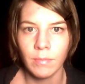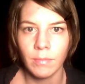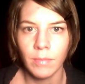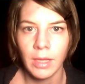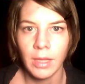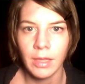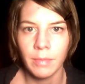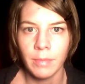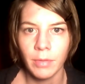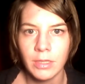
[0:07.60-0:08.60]
my
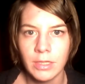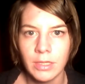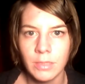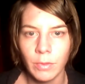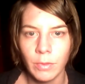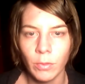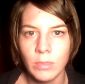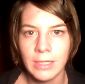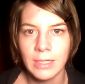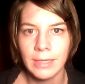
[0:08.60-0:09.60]
process with
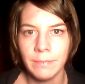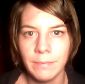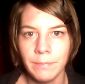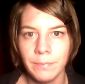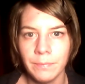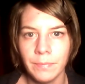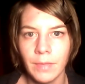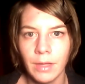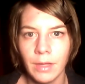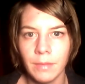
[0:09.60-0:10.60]
OCD.
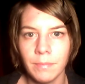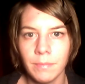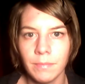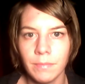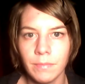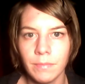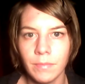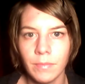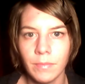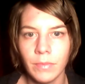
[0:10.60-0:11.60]
Um,
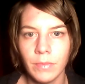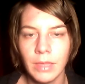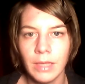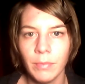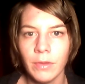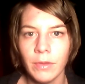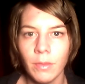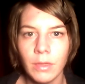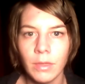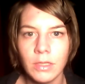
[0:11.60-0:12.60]
the point I
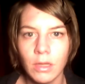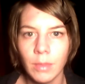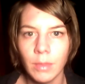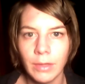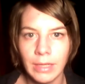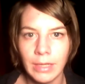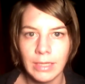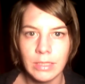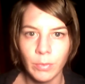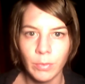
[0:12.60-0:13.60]
want to talk about today
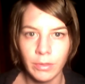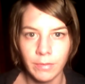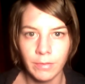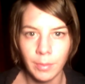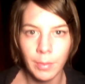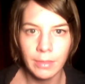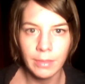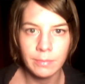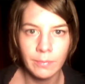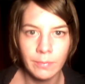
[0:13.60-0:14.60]
is the point of commitment,
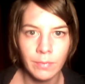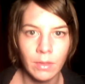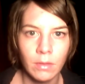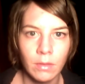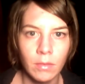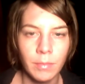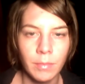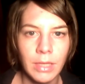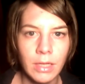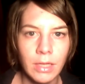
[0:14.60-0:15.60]

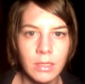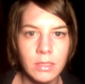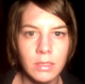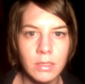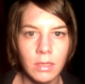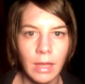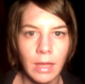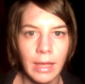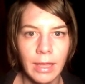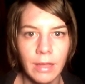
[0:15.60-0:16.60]
because
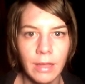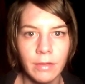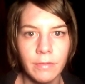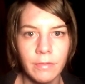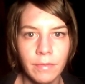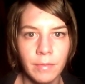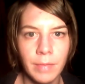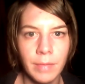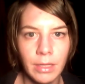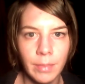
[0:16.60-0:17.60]
I have
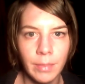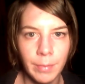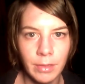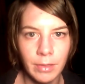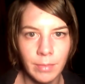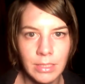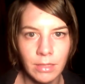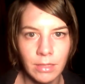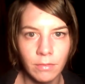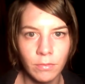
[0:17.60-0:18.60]
made a commitment to
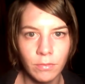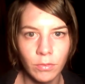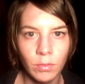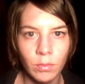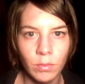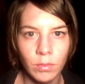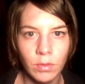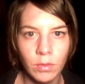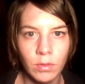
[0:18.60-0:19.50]
myself to